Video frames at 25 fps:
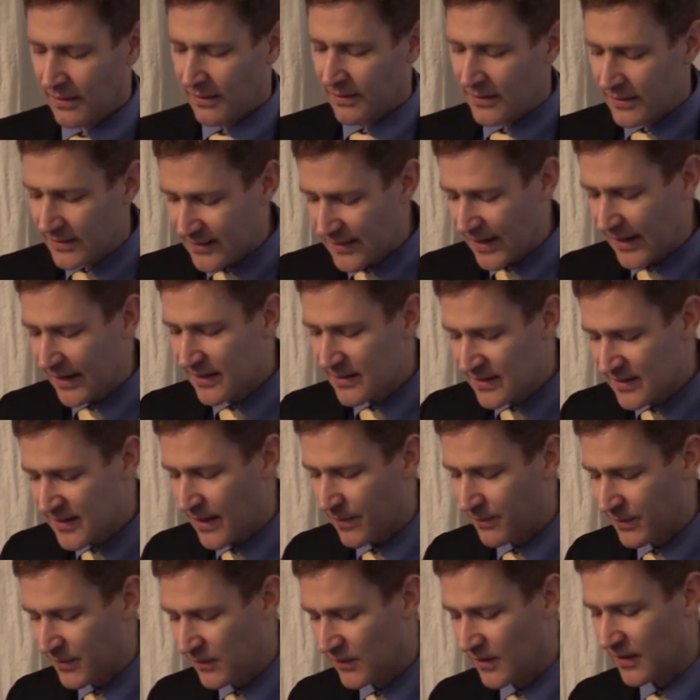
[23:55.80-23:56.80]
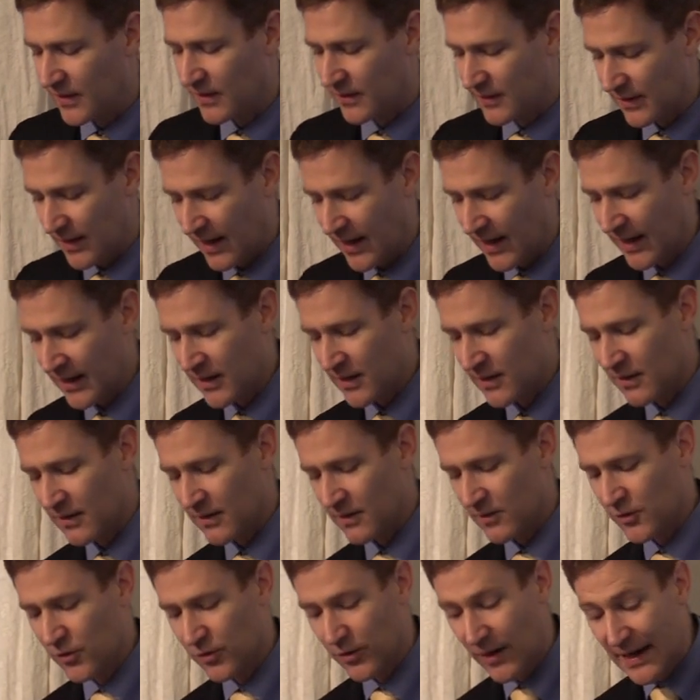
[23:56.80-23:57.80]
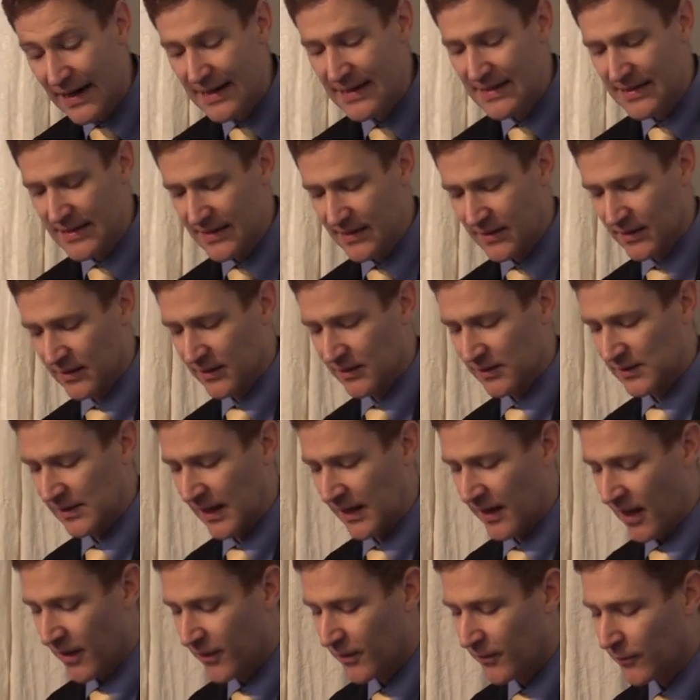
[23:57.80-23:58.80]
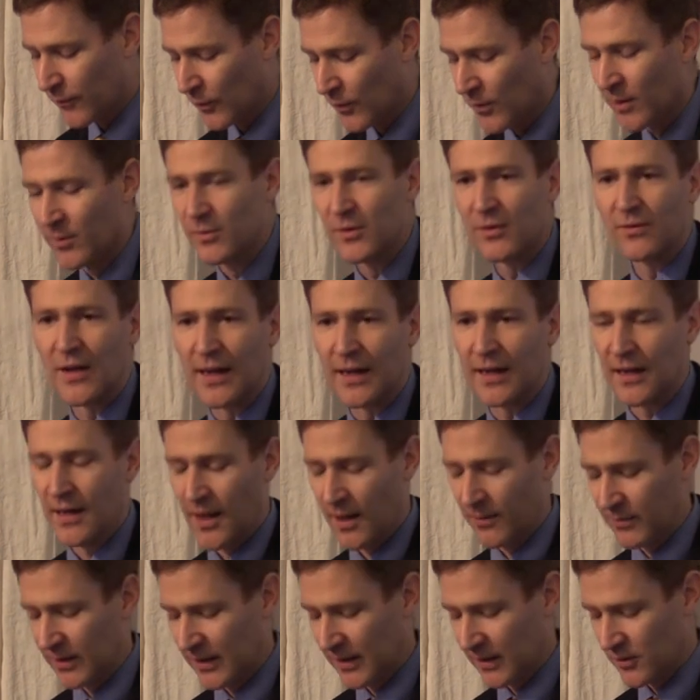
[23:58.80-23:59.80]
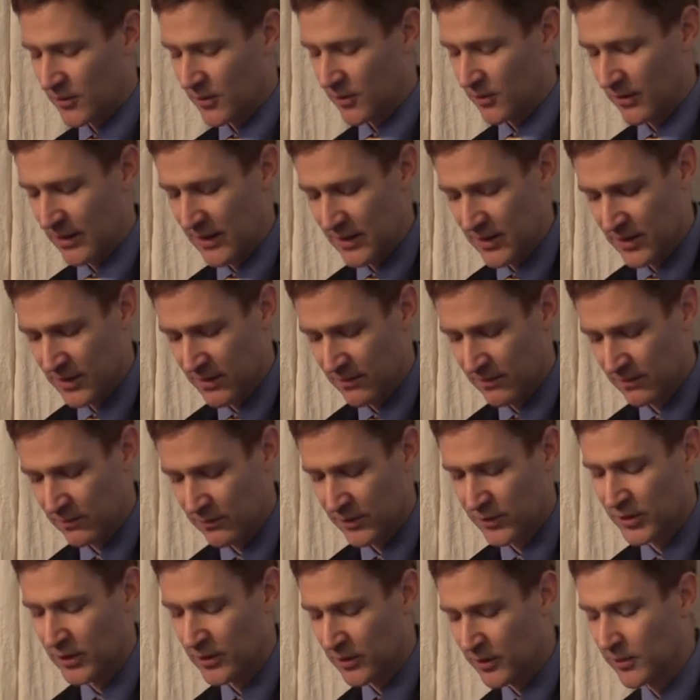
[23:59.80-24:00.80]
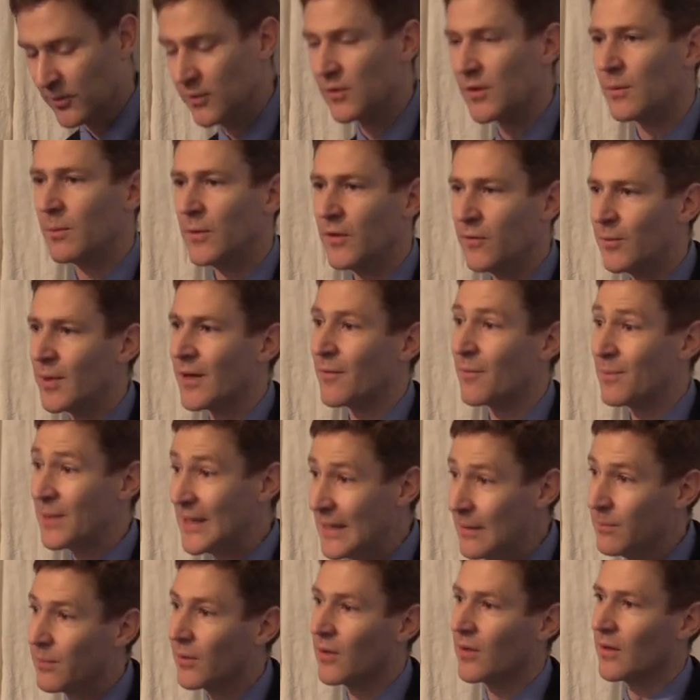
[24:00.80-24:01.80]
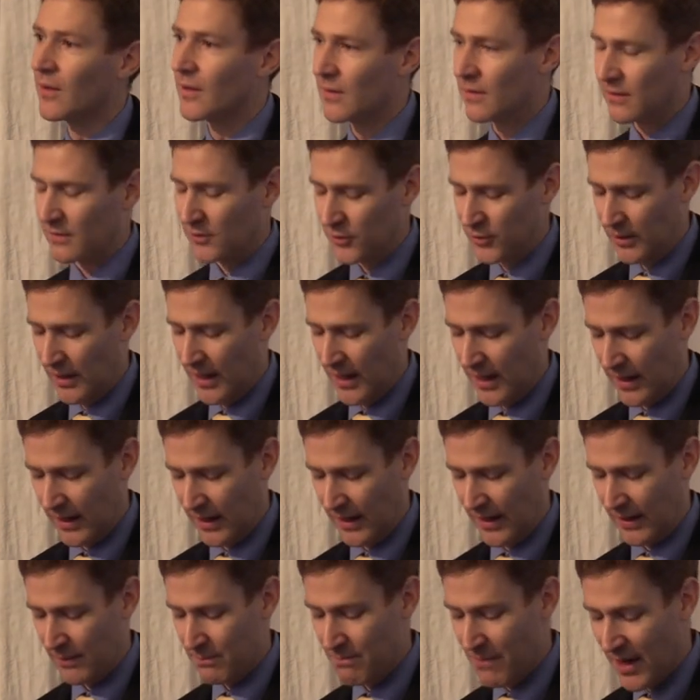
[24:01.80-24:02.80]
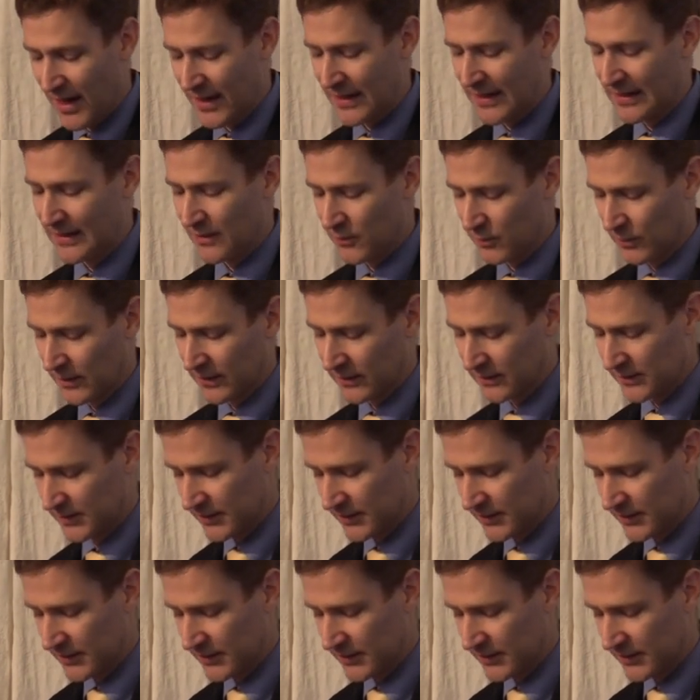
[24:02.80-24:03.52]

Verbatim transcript: The second step is to design trade deals and other forms of economic integration, which includes the movement of people and money as well as